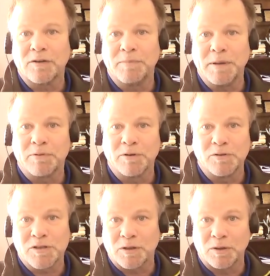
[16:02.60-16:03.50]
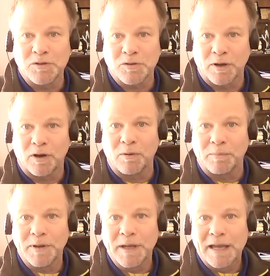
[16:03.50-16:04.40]
be produced closer to home
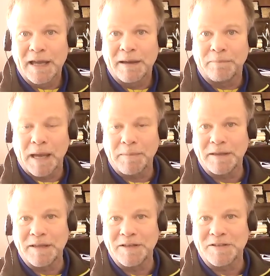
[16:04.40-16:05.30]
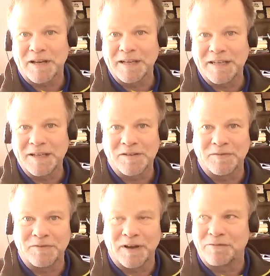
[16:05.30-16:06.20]
maybe these ideas
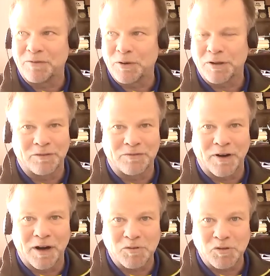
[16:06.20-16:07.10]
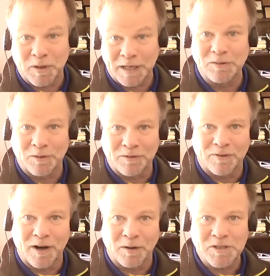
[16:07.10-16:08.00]
of uh, vertical farms or indoor
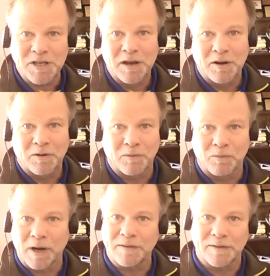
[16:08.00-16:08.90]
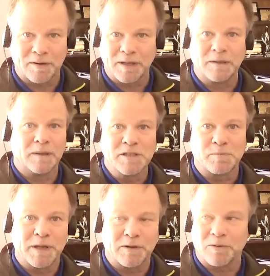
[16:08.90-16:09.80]
farms right there in
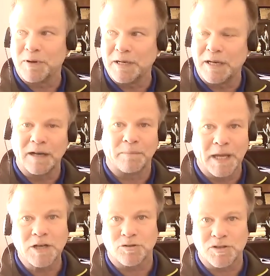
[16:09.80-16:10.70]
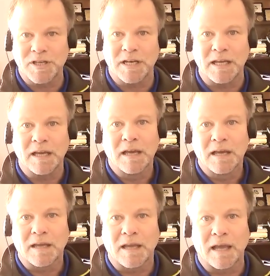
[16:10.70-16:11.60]
lisbon or in, in a major city
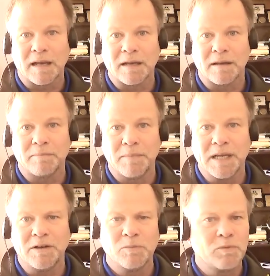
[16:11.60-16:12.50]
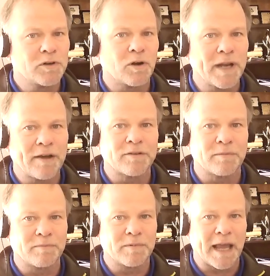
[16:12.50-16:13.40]
can mean you don't have
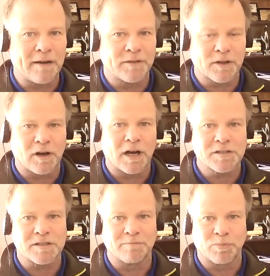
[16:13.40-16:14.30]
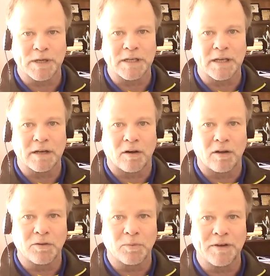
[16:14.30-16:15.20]
to have the cost of bringing it
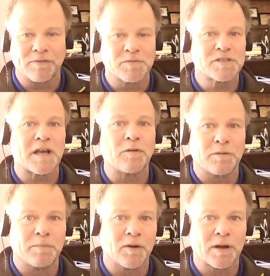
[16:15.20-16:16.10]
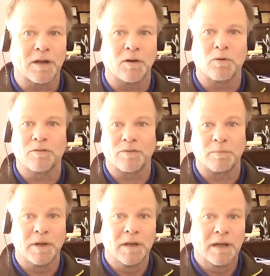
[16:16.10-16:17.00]
all the way from South America or
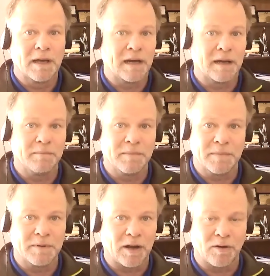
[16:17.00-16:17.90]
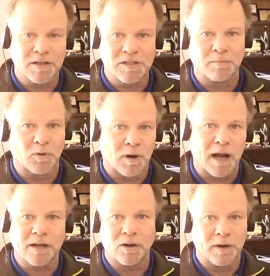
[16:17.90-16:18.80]
from um, areas in
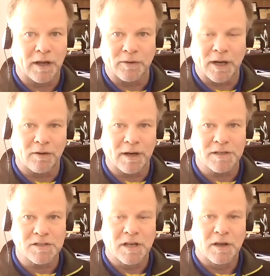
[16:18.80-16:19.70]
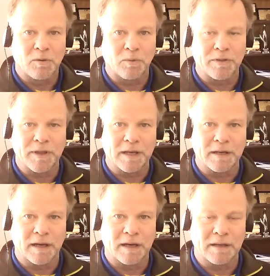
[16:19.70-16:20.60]
Morocco and other areas
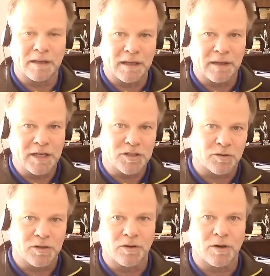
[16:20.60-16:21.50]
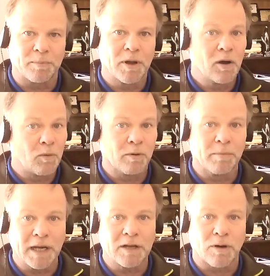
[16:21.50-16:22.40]
within uh, Eastern Europe where
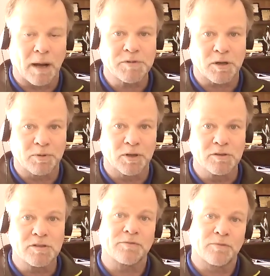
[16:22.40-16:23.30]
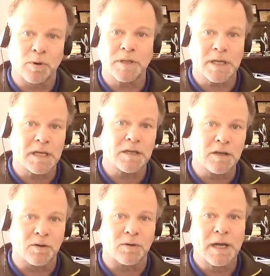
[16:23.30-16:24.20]
many crops are produced for the
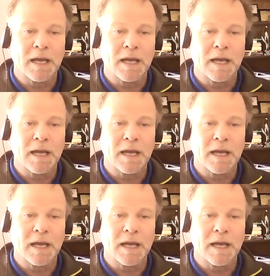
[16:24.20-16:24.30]
EU.